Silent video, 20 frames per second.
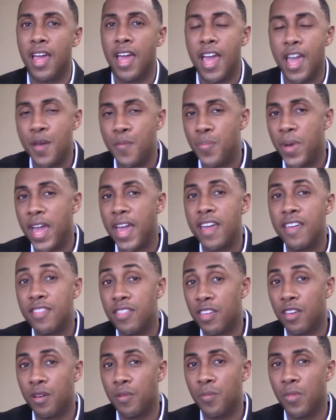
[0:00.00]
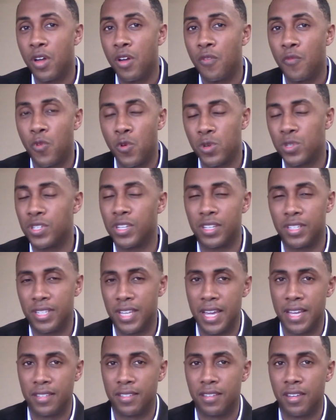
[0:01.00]
and pay them for
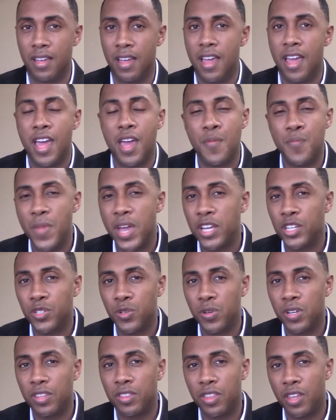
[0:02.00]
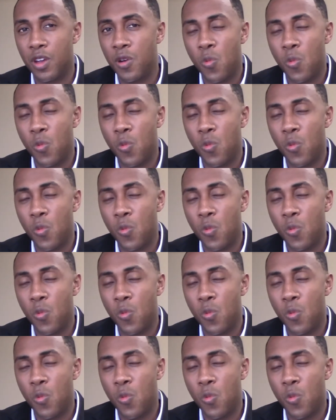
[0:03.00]
success and make sure that their